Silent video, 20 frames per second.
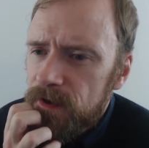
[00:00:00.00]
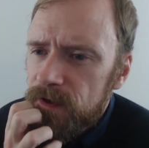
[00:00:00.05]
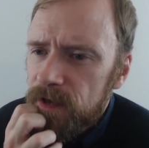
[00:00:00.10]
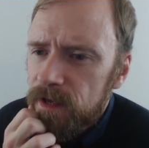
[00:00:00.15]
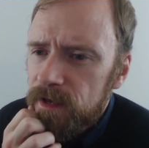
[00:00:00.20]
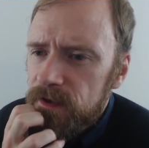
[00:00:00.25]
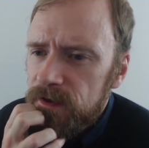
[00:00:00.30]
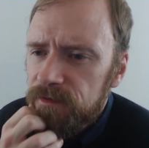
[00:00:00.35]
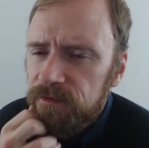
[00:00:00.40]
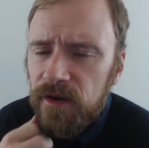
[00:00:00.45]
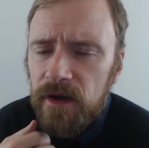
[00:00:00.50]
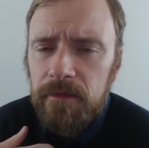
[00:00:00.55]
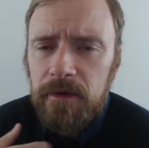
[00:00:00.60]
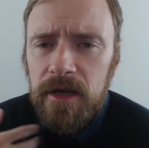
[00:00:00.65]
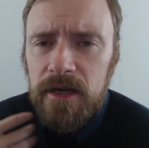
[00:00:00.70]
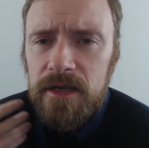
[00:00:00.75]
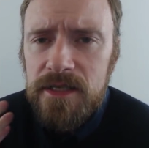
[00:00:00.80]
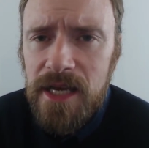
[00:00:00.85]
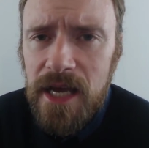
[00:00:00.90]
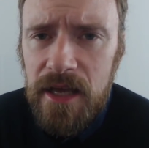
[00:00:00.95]
If I'm
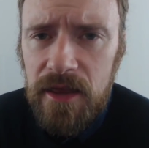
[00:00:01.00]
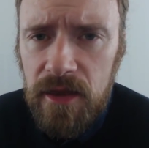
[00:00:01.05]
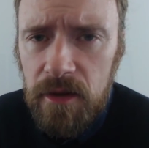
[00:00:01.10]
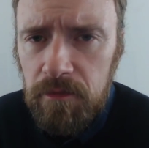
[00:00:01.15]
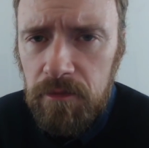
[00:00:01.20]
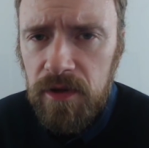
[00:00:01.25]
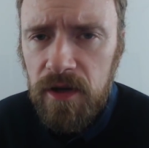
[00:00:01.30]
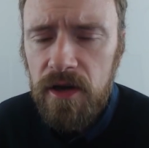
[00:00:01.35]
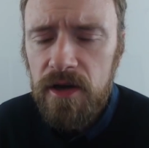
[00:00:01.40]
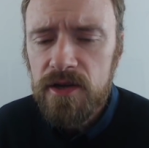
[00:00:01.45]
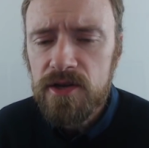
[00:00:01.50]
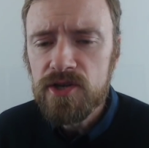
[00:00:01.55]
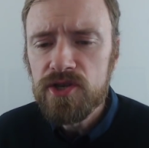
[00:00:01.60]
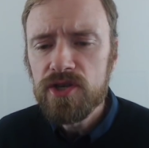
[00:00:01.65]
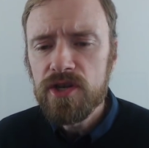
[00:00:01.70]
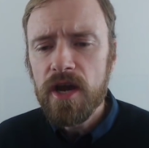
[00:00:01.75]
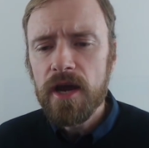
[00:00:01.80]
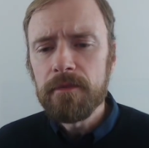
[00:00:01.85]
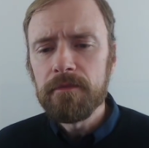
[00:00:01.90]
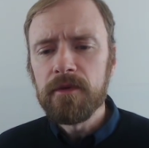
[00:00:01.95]
going to take the plunge,
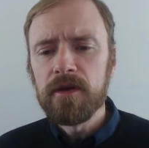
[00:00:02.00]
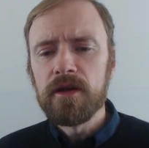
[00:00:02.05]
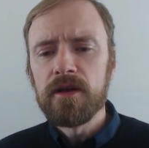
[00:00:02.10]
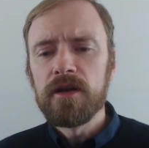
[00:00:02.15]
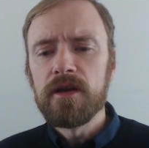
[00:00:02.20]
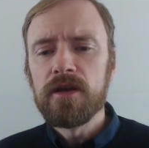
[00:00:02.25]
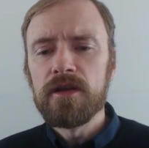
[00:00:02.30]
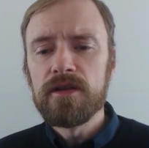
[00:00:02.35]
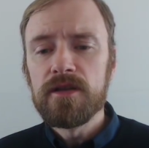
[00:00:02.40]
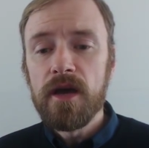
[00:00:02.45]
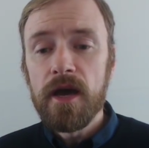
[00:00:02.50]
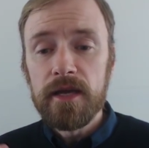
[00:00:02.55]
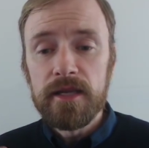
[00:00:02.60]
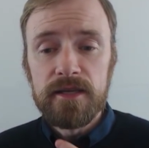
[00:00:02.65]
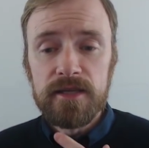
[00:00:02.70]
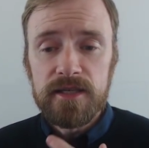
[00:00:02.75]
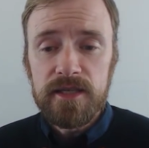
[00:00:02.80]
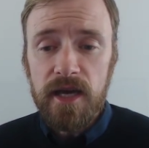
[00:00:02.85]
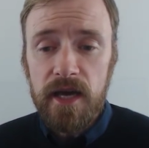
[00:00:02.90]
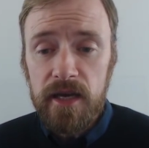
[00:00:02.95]
I
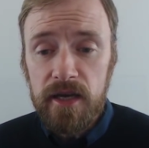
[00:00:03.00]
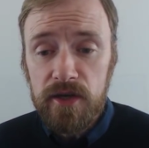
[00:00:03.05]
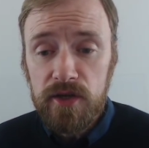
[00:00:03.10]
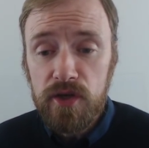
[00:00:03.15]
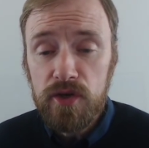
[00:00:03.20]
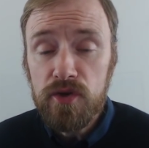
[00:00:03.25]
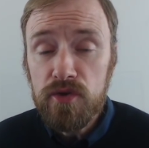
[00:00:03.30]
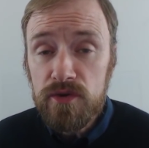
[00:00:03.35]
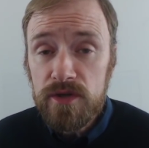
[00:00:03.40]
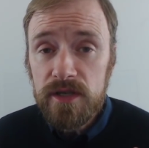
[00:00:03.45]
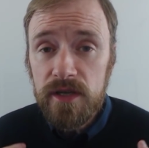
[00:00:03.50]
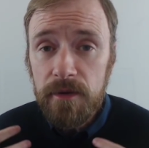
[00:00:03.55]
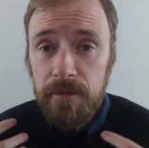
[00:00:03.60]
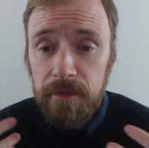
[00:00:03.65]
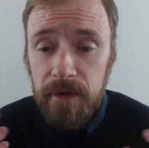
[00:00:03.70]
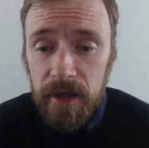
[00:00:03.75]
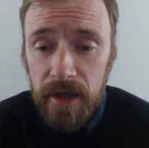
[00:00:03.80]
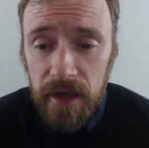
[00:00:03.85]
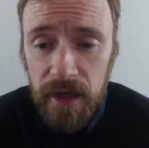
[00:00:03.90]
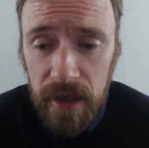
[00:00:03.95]
decided to do
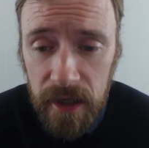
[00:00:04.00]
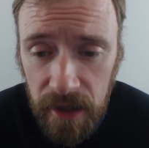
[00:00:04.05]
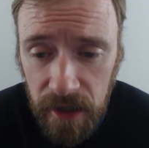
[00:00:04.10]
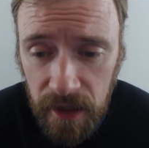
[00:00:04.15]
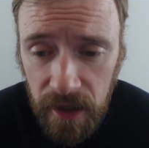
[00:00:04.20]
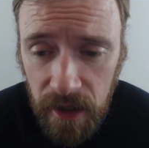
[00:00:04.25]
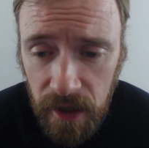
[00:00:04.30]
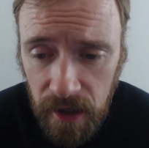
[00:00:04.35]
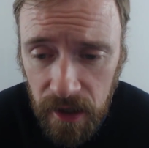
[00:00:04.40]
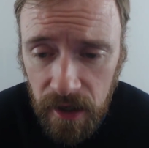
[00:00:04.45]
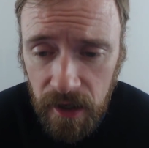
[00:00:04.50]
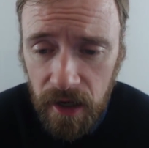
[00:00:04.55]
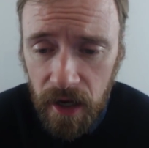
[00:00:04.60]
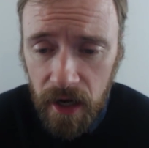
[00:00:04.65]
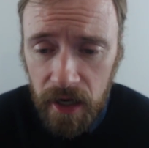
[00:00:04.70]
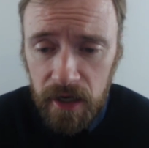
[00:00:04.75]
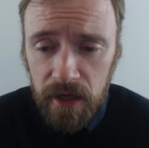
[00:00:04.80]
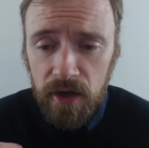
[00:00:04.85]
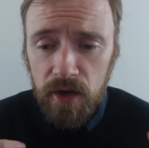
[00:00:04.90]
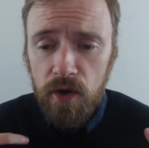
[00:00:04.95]
something and I'm
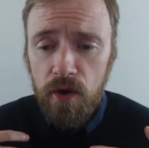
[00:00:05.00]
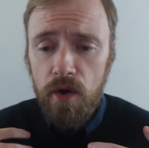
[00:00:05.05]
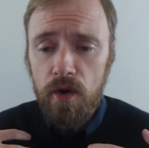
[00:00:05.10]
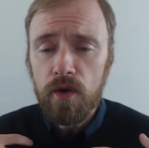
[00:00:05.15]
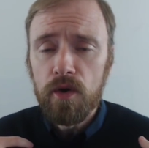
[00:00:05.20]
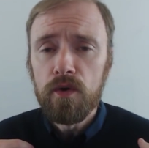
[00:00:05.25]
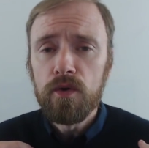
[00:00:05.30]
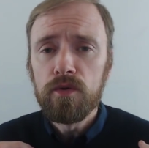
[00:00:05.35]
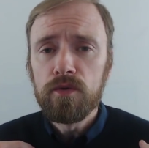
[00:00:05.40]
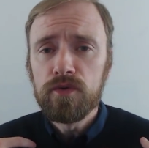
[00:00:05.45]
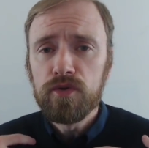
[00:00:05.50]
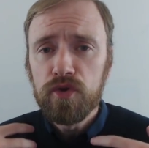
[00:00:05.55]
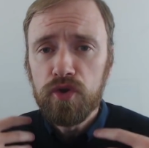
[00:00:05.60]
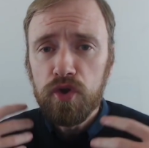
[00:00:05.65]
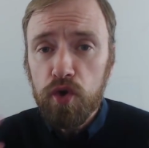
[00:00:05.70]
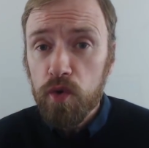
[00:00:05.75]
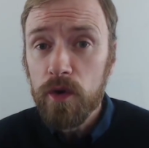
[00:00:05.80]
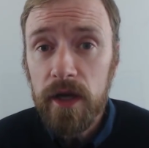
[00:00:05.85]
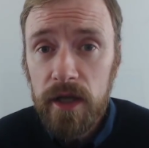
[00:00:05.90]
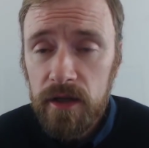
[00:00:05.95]
going to go
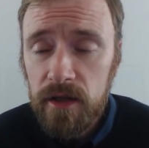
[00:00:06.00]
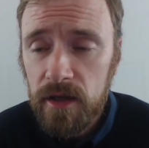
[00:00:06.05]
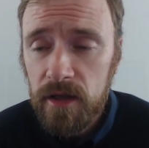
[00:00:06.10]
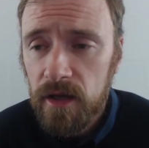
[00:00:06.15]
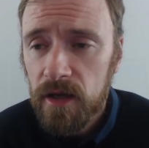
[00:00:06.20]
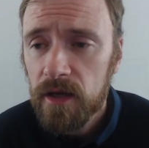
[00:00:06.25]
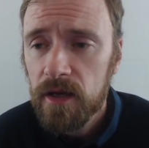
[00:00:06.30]
do it,